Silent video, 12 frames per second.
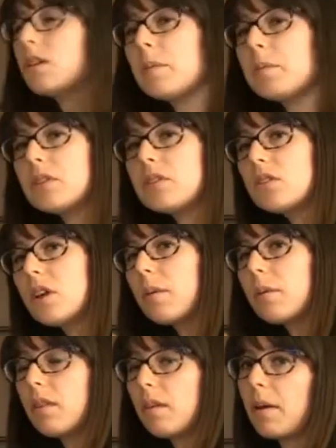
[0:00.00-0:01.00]
So I'm gonna
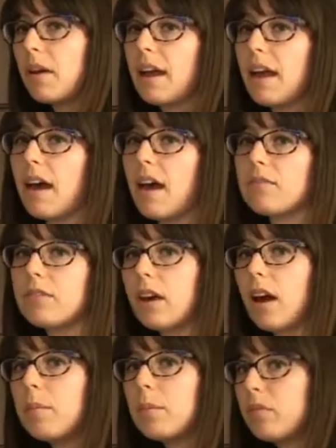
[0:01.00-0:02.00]
start with about a half a
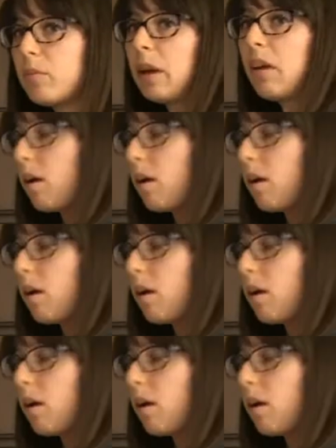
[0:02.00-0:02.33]
cup of my